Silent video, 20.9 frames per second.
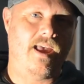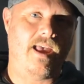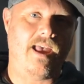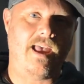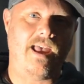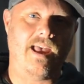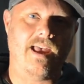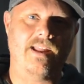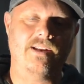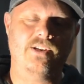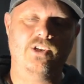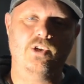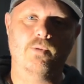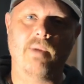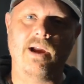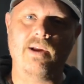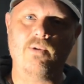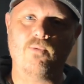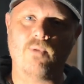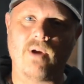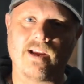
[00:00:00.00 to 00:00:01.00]
And you
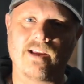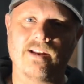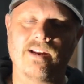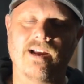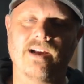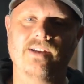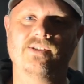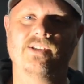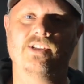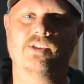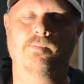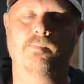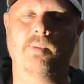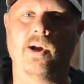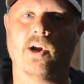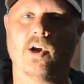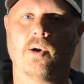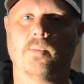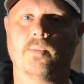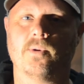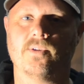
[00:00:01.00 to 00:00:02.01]
might recognize these
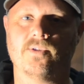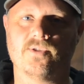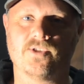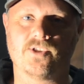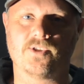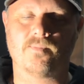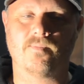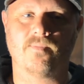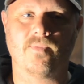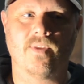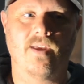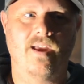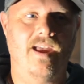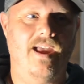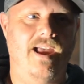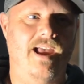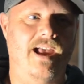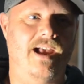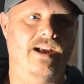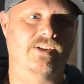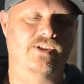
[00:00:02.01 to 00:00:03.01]
parables
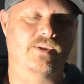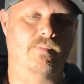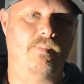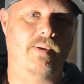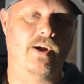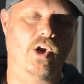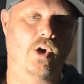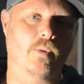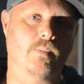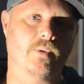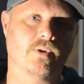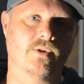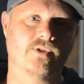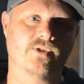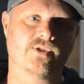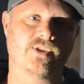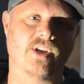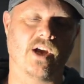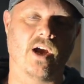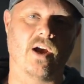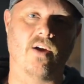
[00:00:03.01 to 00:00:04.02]
as the
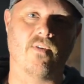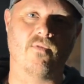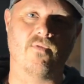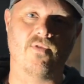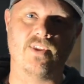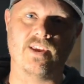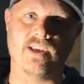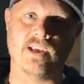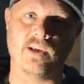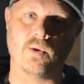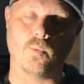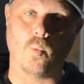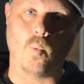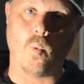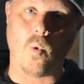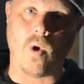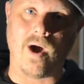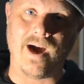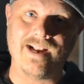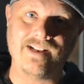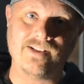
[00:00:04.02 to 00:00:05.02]
parables of the
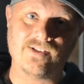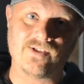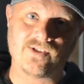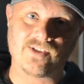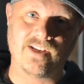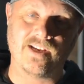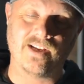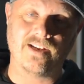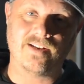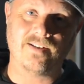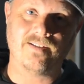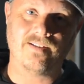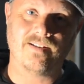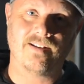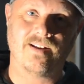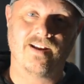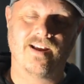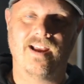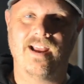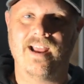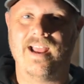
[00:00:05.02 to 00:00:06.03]

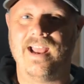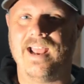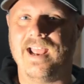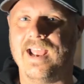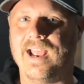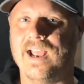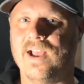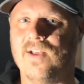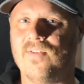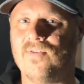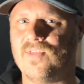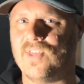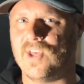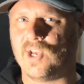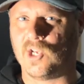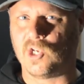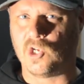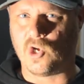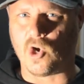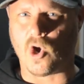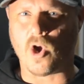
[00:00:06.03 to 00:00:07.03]
wineskin and the
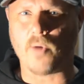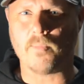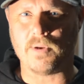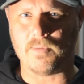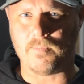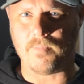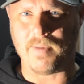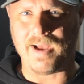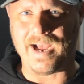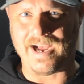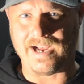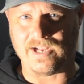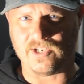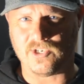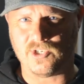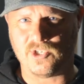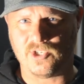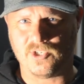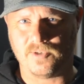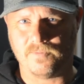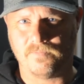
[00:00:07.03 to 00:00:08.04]
garment
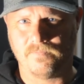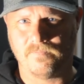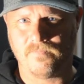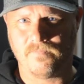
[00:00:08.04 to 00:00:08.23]
patch.